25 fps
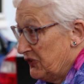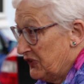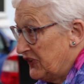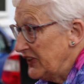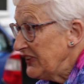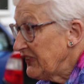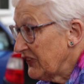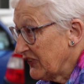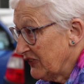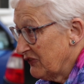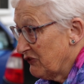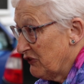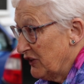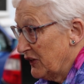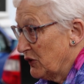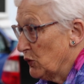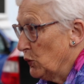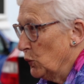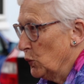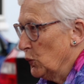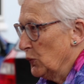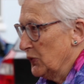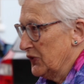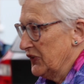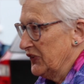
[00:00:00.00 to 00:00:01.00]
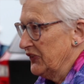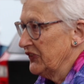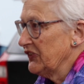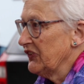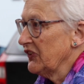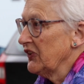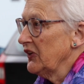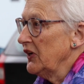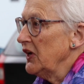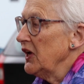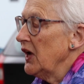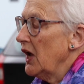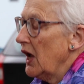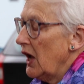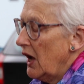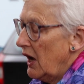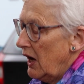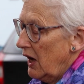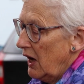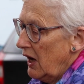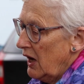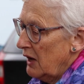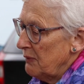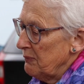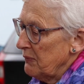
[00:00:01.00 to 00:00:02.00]
decent recorders,
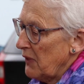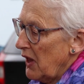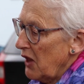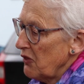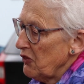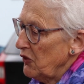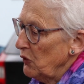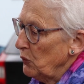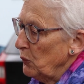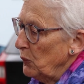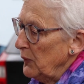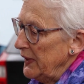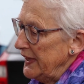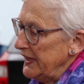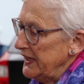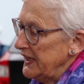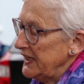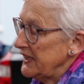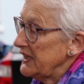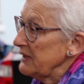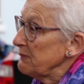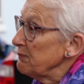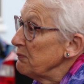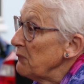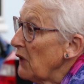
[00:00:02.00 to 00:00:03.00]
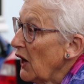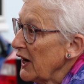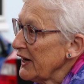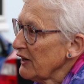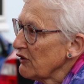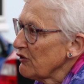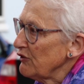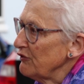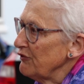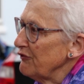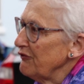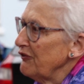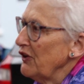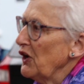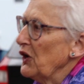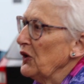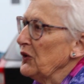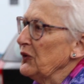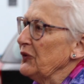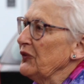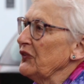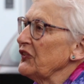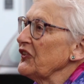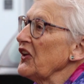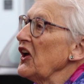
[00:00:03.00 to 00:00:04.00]
that we needed
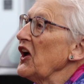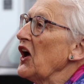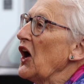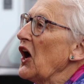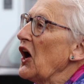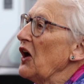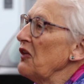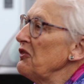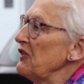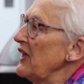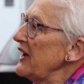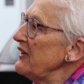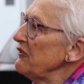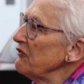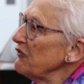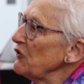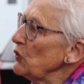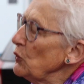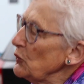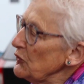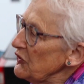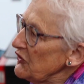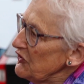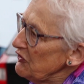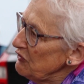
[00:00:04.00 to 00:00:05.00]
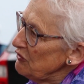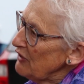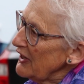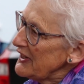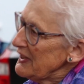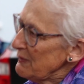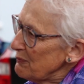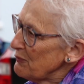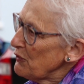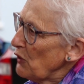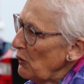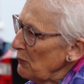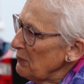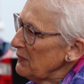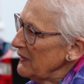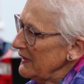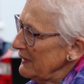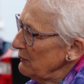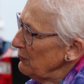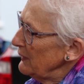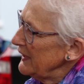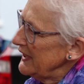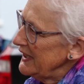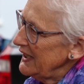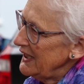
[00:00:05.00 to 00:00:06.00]
microphones, and then of course to run it
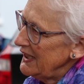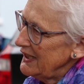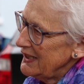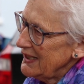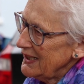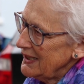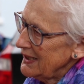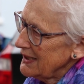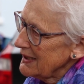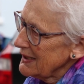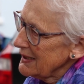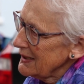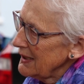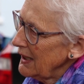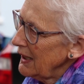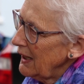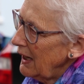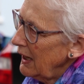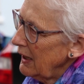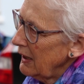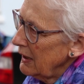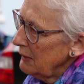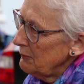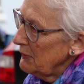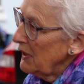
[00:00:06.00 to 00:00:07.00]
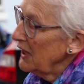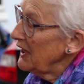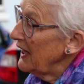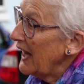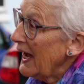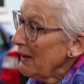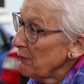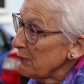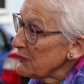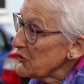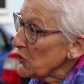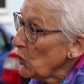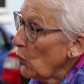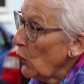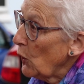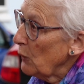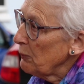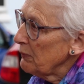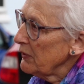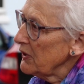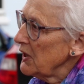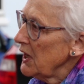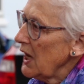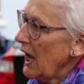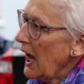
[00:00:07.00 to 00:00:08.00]
properly we needed a
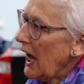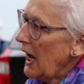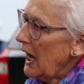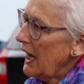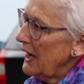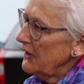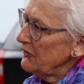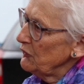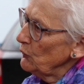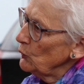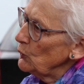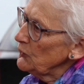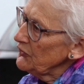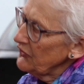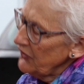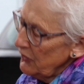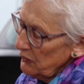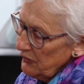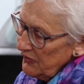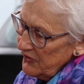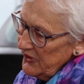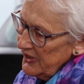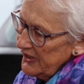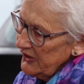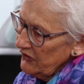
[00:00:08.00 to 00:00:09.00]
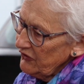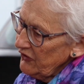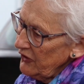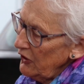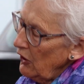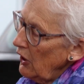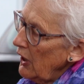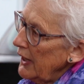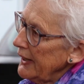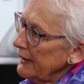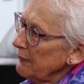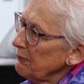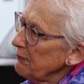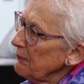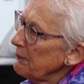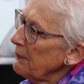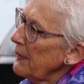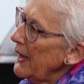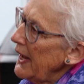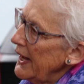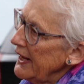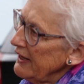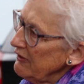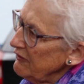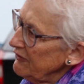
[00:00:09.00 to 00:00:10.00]
laptop, and also things like
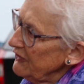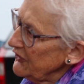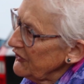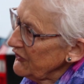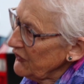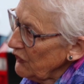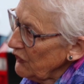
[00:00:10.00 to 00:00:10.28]
paying for